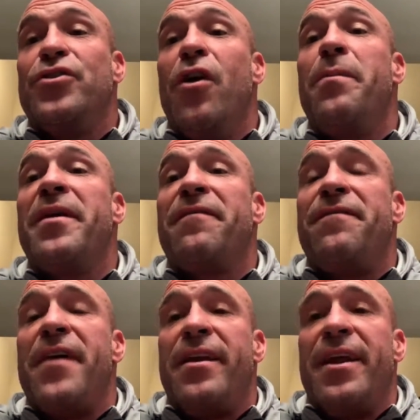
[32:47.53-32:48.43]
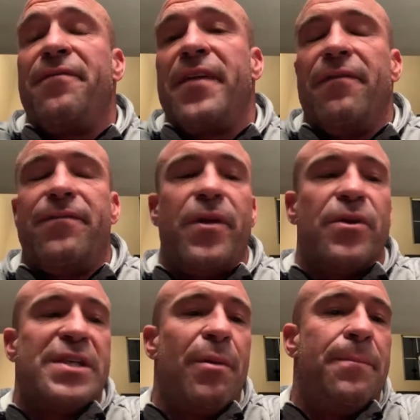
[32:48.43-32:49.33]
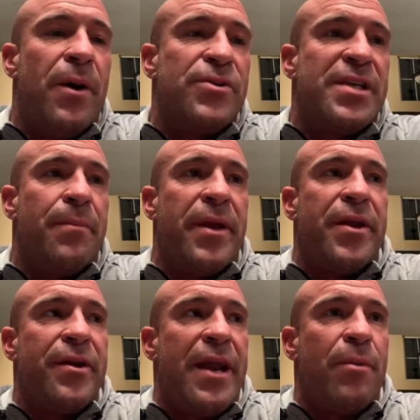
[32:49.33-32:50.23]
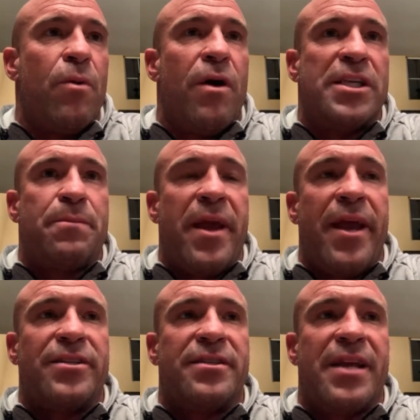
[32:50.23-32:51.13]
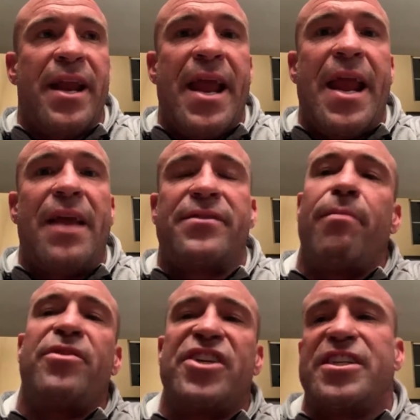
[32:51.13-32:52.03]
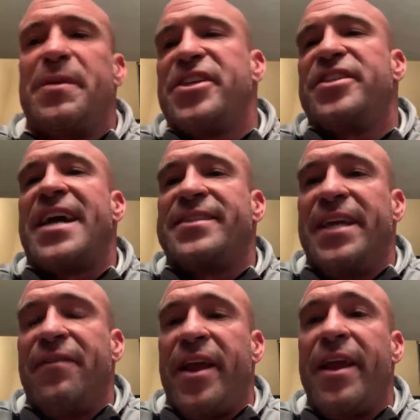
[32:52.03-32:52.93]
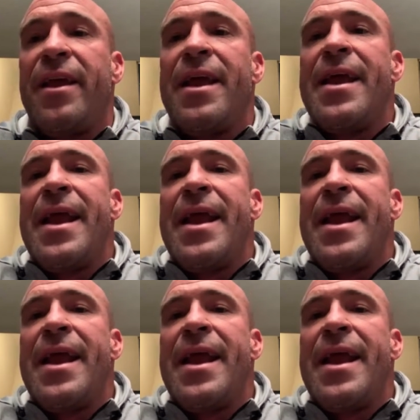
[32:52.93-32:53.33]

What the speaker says: Don't be offended if someone posts something in your neighborhood watch page and say, hey, it's suspicious activity,